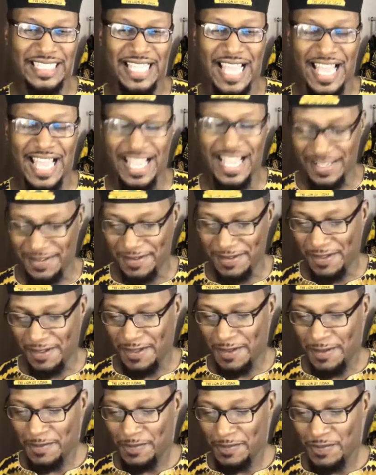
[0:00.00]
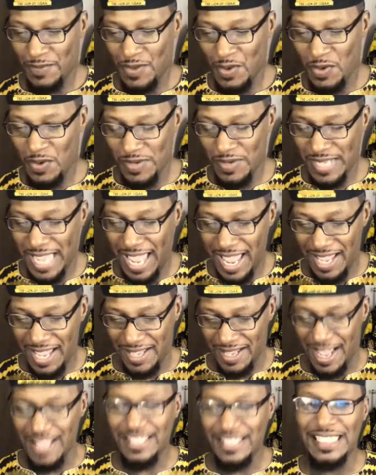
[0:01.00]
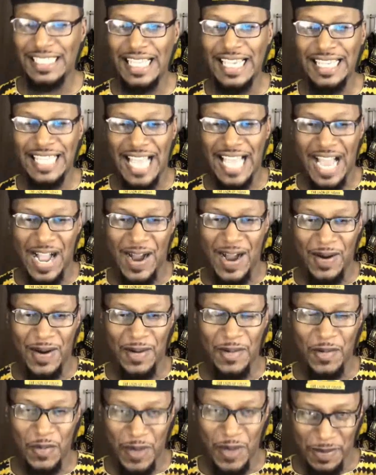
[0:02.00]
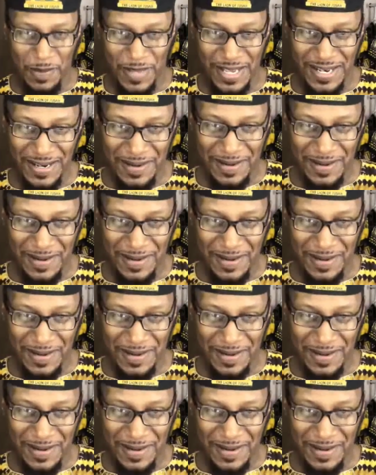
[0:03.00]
Okay, I see y'all, women.